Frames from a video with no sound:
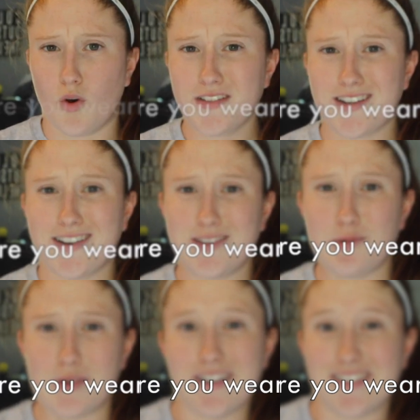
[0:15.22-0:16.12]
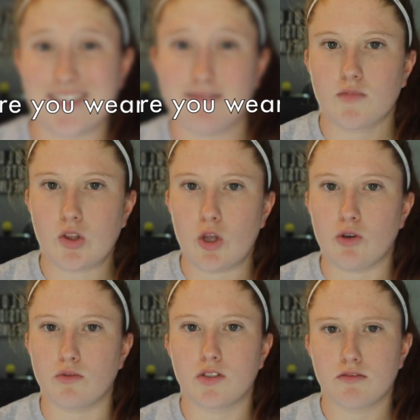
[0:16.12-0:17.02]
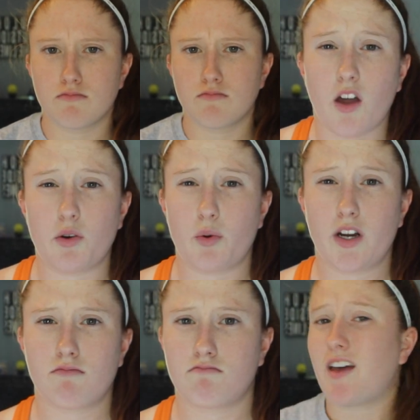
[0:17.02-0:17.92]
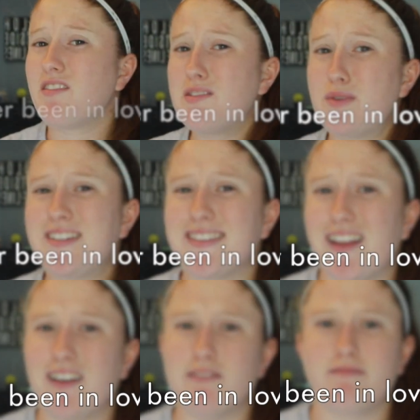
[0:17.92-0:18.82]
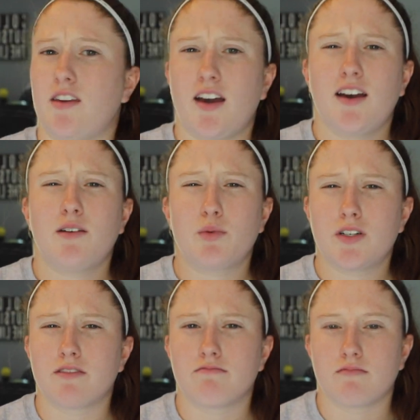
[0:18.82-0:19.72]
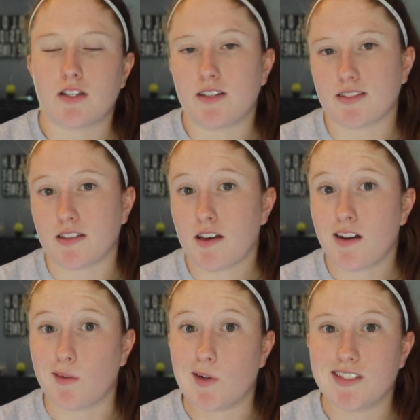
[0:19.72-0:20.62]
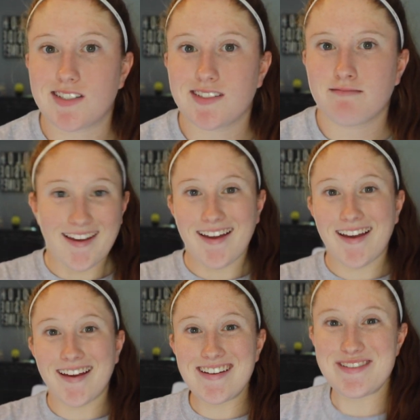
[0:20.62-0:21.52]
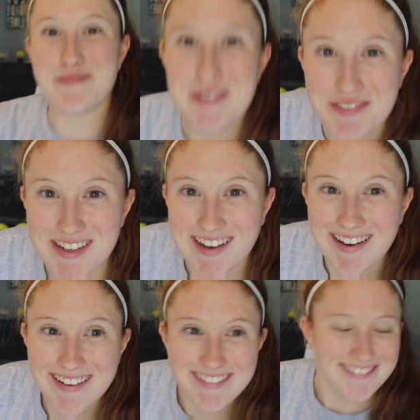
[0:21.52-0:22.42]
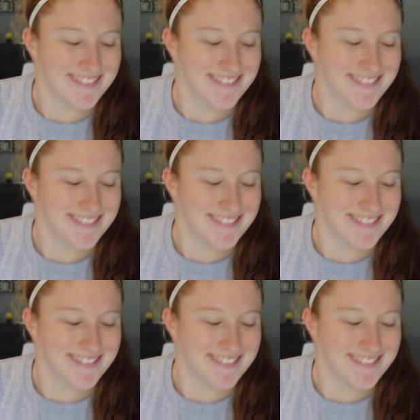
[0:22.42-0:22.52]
What are you wearing? Clothes. Underwear. Ever been in love? Yeah, well, at least I thought I was. And moving on.